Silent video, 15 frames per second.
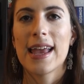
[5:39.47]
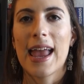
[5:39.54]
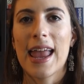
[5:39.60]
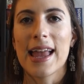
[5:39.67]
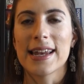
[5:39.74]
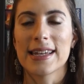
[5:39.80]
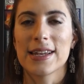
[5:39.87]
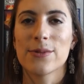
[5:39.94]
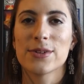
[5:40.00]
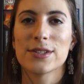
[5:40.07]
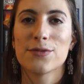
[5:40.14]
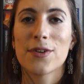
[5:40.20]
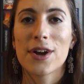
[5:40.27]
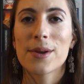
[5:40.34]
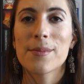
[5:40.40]
And it
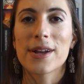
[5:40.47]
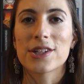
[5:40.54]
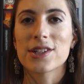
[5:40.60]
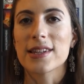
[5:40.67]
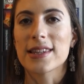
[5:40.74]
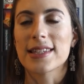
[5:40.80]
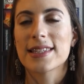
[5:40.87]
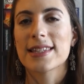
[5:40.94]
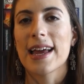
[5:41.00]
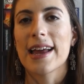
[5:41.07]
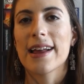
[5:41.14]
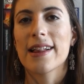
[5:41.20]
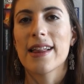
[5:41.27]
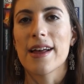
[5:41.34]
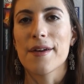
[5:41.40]
was very much in the
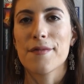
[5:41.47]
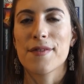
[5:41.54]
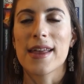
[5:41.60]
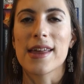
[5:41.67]
style of